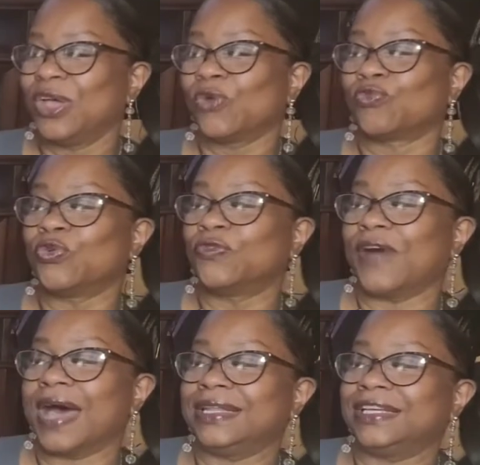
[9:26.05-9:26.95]
Roo
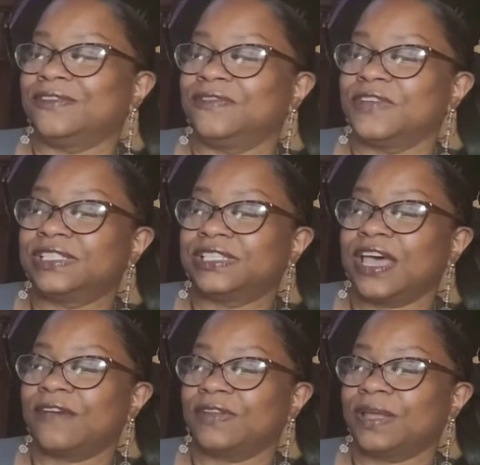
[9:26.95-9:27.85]
finally convinced the
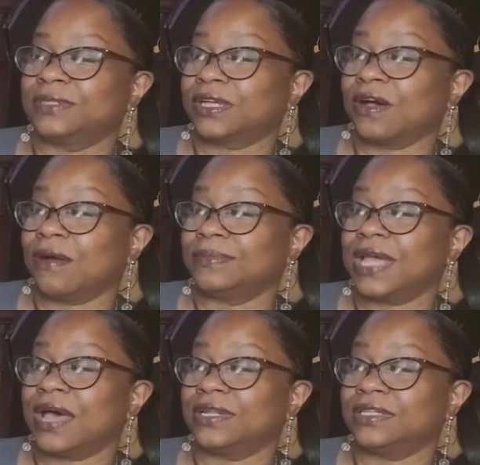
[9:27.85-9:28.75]
heffalump to calm
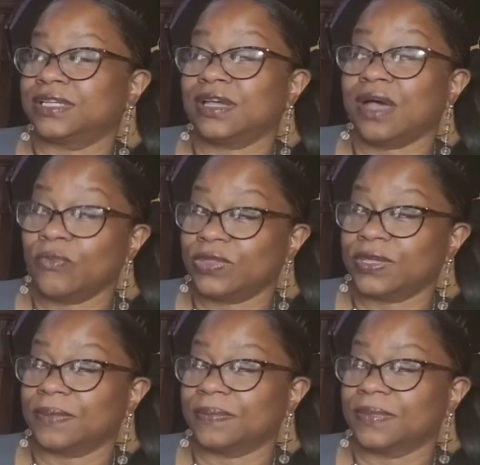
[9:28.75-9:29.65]
down and to come with
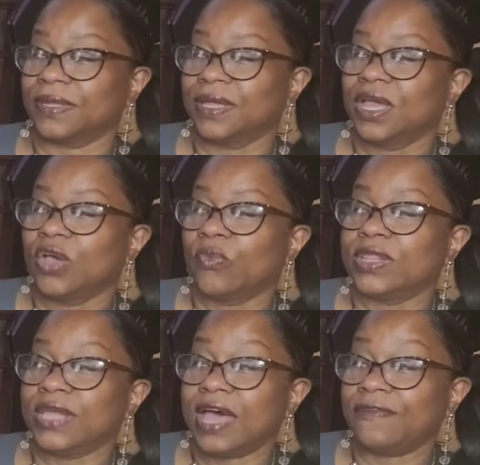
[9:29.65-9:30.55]
him.
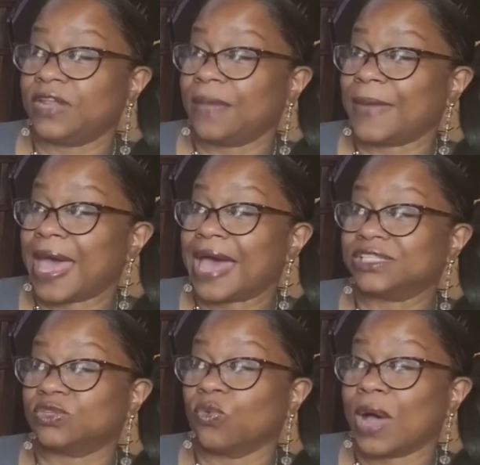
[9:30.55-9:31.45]
When the heffalump
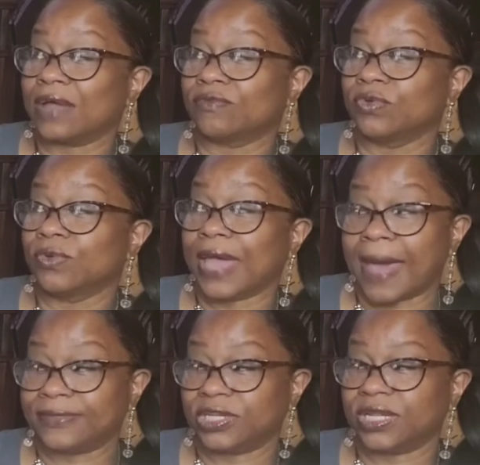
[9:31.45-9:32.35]
asked why Roo
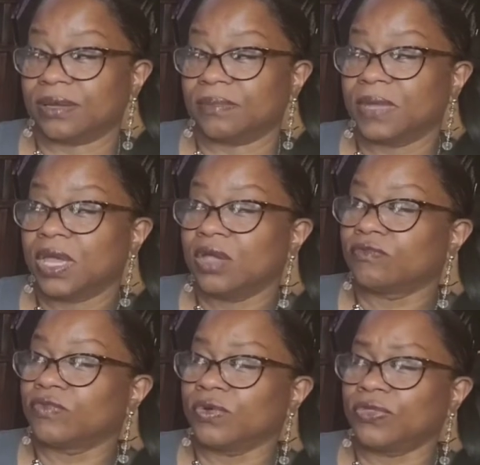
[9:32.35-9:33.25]
captured him,
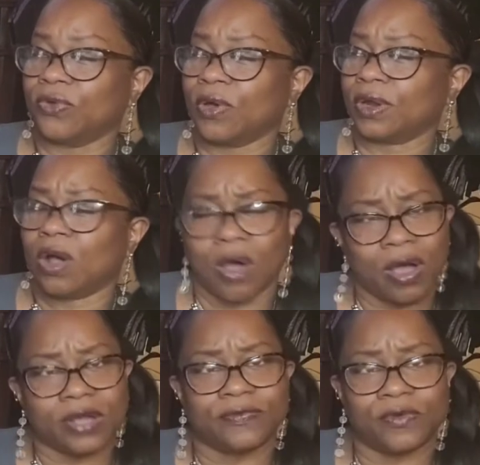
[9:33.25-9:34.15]
Roo thought
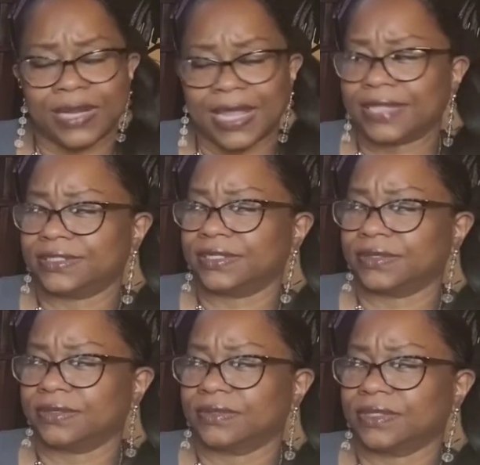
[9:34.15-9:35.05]
hard for an
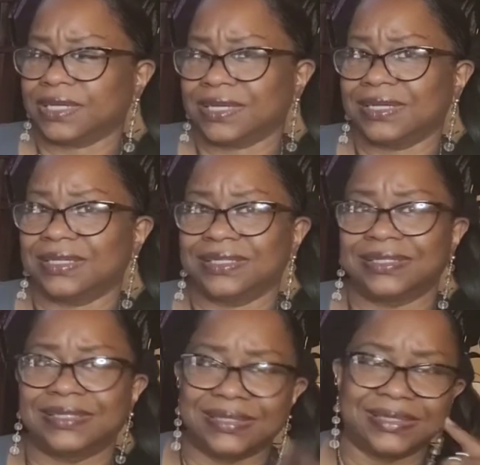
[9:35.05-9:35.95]
answer.
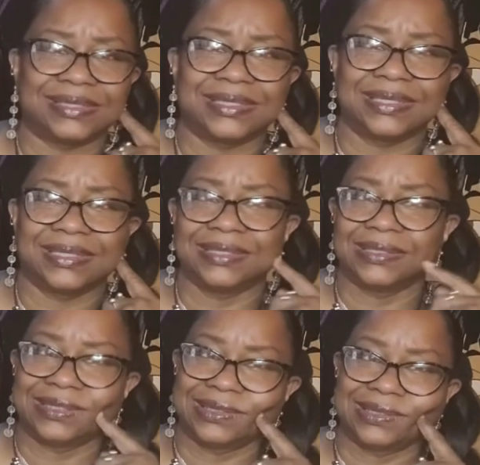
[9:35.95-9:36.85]
Cause
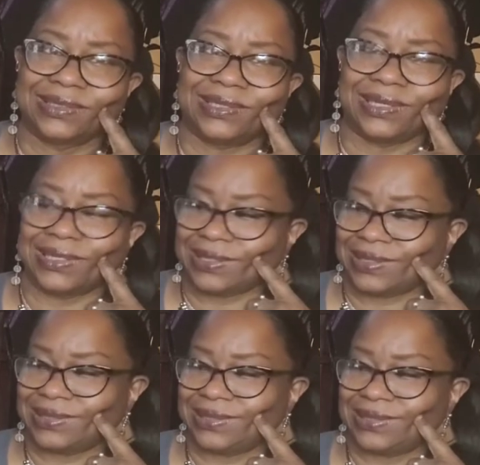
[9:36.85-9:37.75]

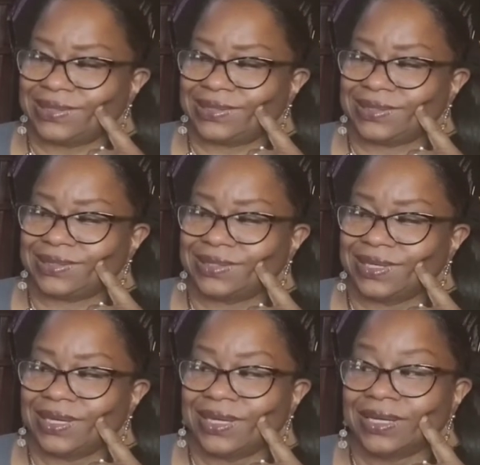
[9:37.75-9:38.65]

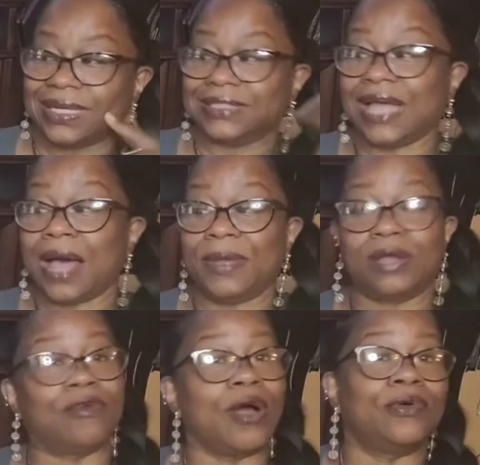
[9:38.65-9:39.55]
I'm
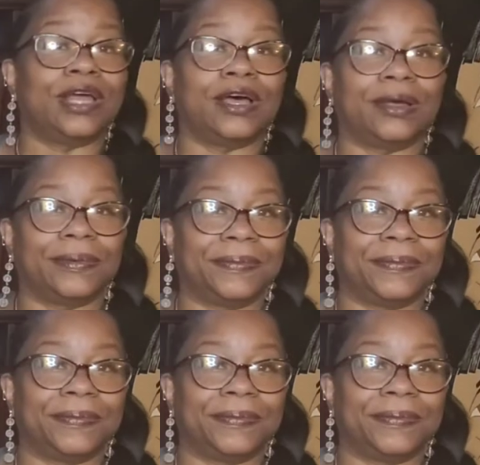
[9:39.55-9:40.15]
a grown-up.